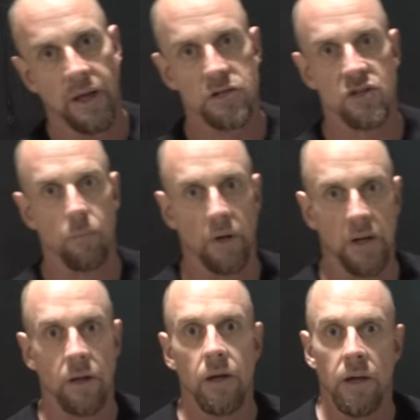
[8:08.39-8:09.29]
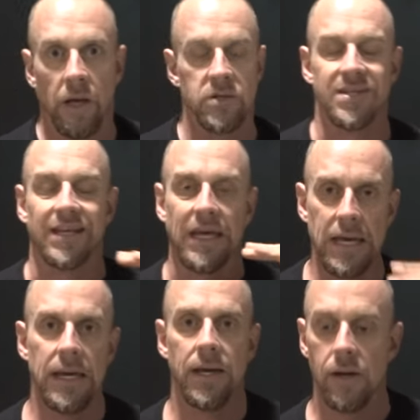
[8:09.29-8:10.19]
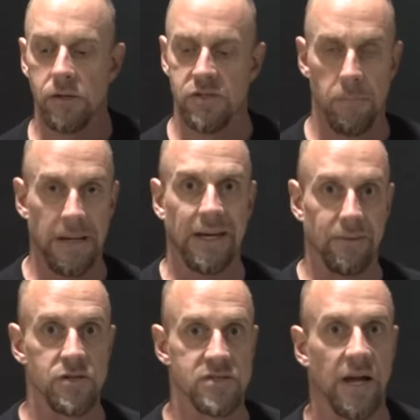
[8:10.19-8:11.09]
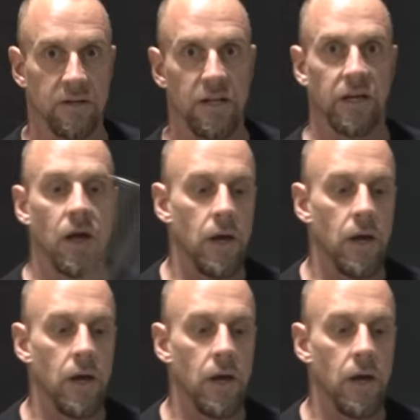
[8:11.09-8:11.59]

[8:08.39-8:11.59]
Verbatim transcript: against somebody is the key to making this technique